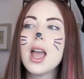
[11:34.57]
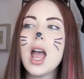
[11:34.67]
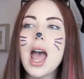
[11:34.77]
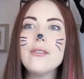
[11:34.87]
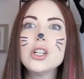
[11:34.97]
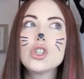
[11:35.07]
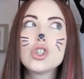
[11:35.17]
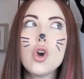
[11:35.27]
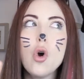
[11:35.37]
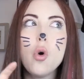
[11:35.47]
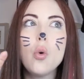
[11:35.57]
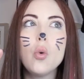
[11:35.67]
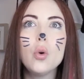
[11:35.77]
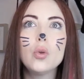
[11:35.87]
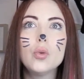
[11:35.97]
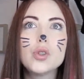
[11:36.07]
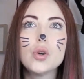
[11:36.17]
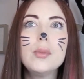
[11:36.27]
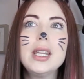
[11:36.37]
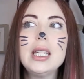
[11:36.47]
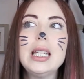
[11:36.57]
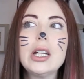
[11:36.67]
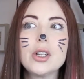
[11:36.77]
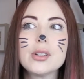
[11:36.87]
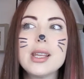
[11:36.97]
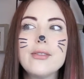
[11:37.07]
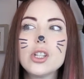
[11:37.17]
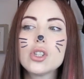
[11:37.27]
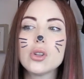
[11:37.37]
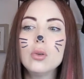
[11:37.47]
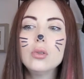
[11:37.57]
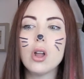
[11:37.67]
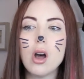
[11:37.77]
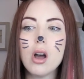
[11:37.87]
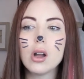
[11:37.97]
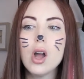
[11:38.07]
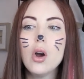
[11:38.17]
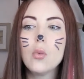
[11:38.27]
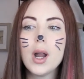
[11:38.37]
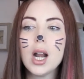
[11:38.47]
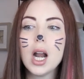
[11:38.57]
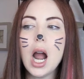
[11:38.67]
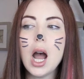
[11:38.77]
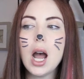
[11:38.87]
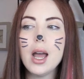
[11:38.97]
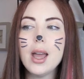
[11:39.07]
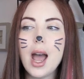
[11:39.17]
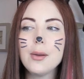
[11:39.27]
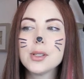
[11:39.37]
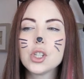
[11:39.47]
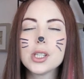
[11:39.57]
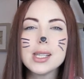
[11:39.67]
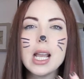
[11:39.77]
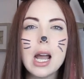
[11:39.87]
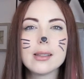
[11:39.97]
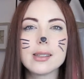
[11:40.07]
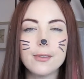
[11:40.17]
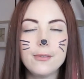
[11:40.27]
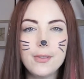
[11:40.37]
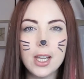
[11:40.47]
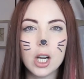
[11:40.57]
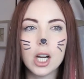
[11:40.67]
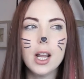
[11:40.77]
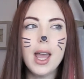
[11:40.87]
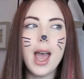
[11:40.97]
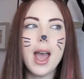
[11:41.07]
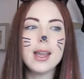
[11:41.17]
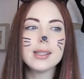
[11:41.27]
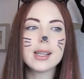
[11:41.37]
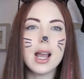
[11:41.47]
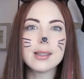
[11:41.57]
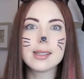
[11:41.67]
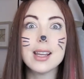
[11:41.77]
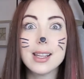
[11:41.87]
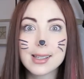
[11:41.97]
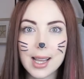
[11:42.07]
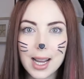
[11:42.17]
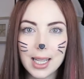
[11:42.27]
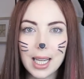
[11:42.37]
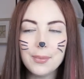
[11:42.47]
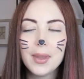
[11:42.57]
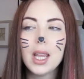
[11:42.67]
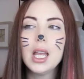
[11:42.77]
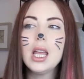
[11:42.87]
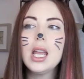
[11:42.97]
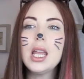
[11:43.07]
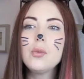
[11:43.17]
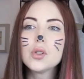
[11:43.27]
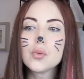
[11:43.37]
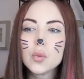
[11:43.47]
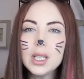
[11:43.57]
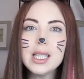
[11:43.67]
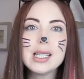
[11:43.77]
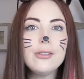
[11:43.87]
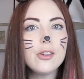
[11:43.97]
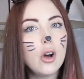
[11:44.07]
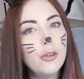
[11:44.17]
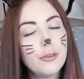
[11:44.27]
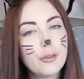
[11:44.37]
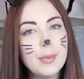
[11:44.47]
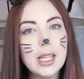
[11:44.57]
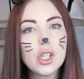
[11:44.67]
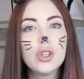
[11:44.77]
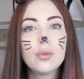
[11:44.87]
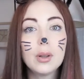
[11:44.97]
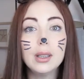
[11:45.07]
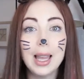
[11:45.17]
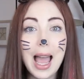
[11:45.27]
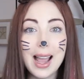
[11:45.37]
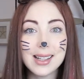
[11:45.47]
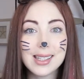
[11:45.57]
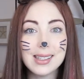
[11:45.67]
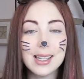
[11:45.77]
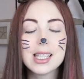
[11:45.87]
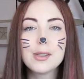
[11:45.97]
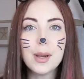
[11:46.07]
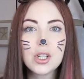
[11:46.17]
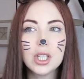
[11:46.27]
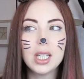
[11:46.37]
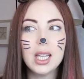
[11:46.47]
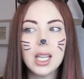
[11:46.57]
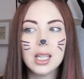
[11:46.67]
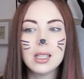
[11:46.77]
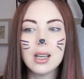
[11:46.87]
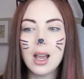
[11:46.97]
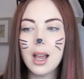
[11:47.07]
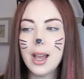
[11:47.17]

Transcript: having so many years, having so long where I was just in constant fear and constant anxiety, it was really difficult for me to relax, especially in